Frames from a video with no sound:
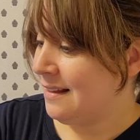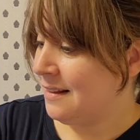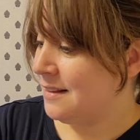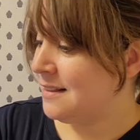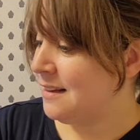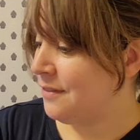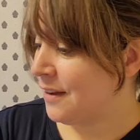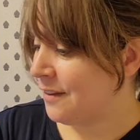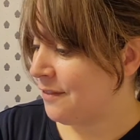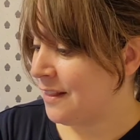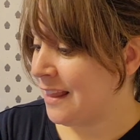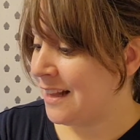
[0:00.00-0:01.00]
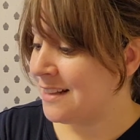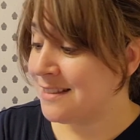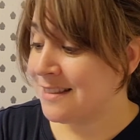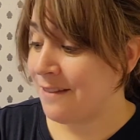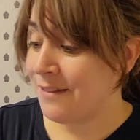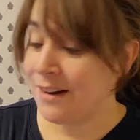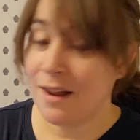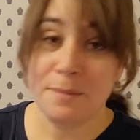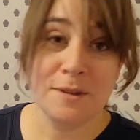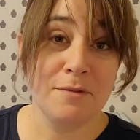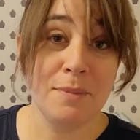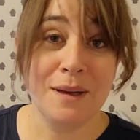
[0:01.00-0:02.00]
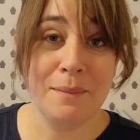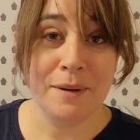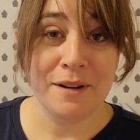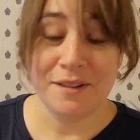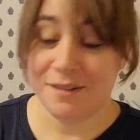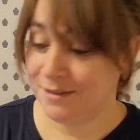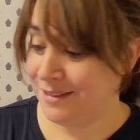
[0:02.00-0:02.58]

let's see if I can find like 7 cups of peanut butter,